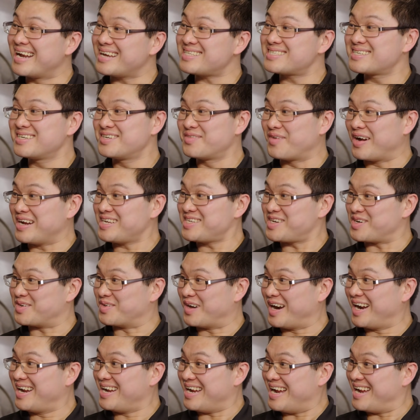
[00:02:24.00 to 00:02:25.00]
That's a good ratio,
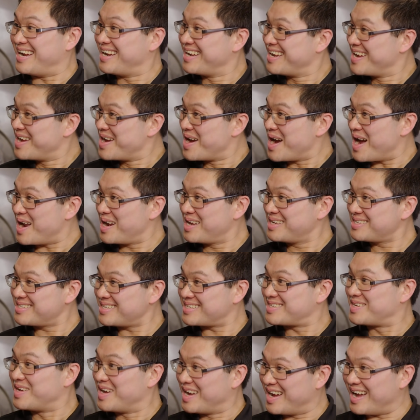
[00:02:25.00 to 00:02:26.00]
right? No. At least
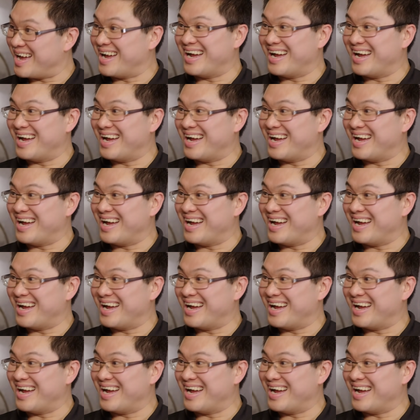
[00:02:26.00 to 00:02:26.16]
it's